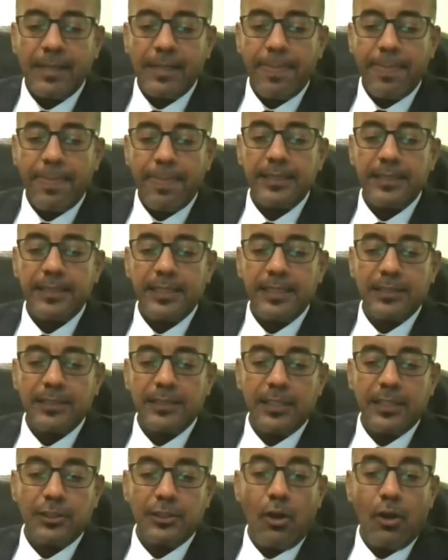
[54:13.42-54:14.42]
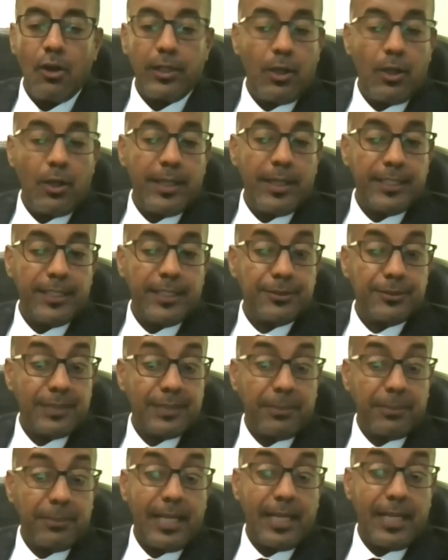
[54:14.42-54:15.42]
is going into
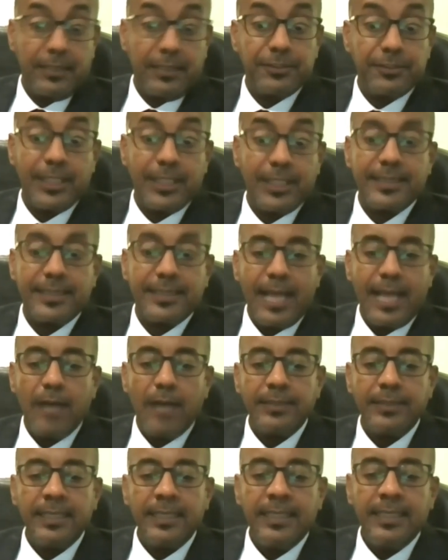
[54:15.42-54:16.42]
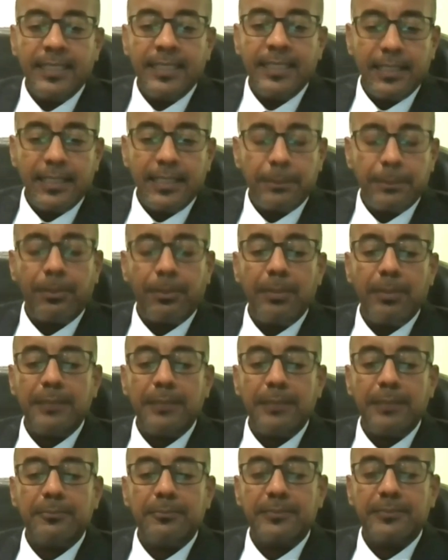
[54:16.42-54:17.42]
some kind of shutdown. And the
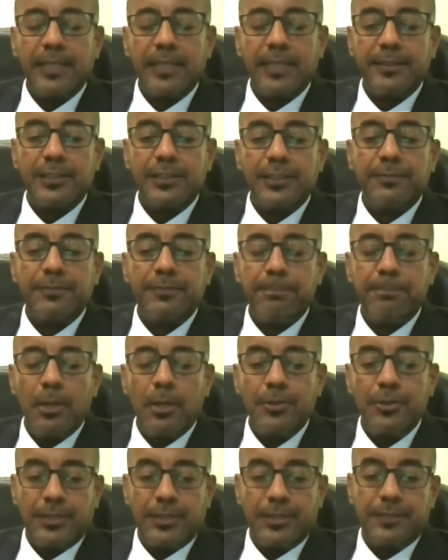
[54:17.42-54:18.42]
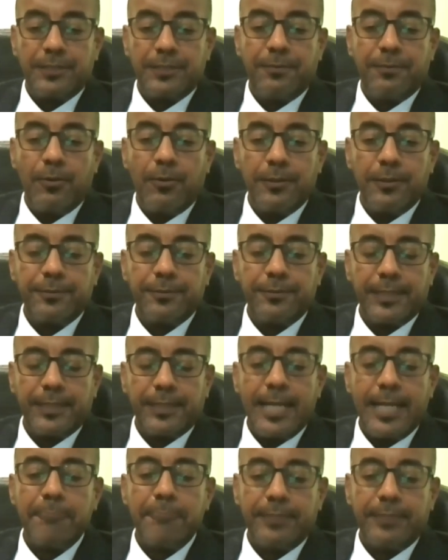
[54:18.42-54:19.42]
problem that this poses for
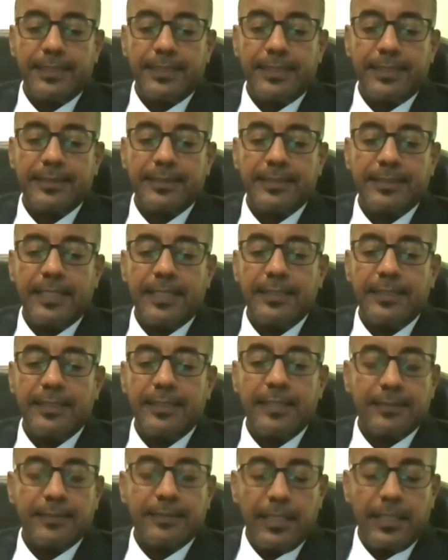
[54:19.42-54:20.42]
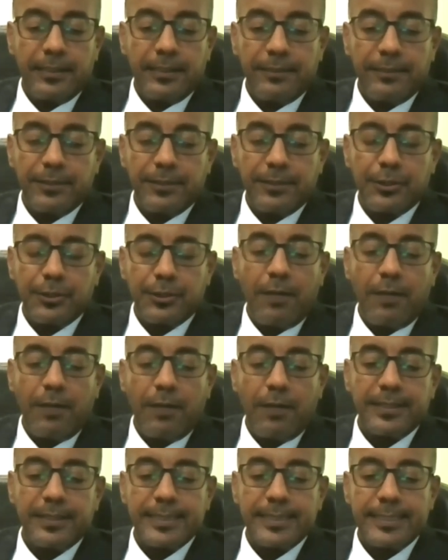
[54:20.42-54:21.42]
companies and even
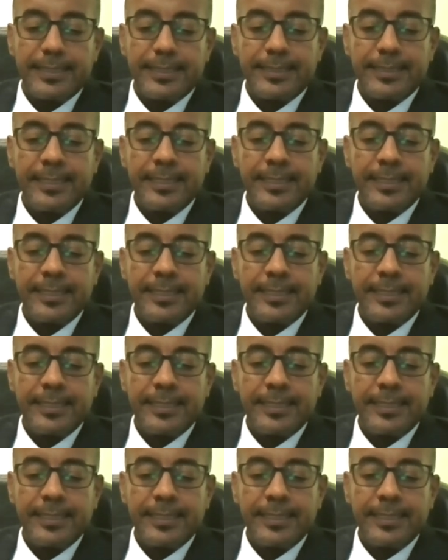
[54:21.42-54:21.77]
sovereigns is,